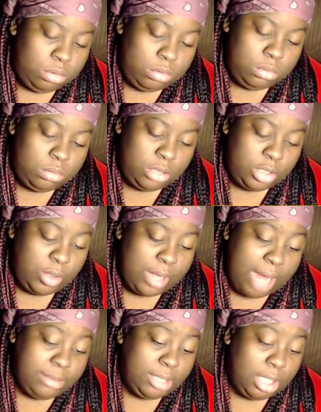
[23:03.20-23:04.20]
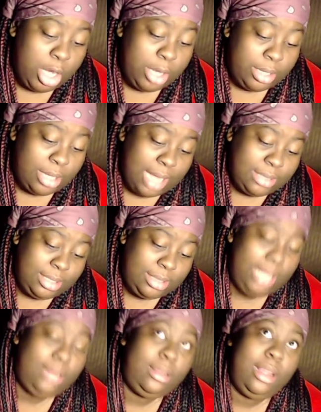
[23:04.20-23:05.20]
She'll have to learn not to take
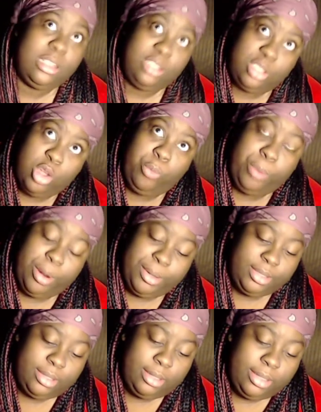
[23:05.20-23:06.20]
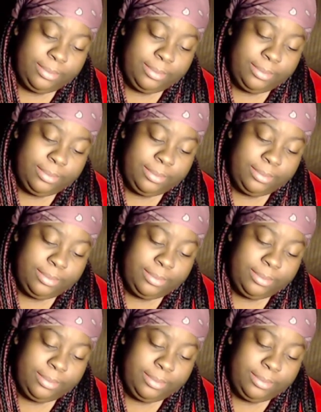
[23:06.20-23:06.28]
things so personally.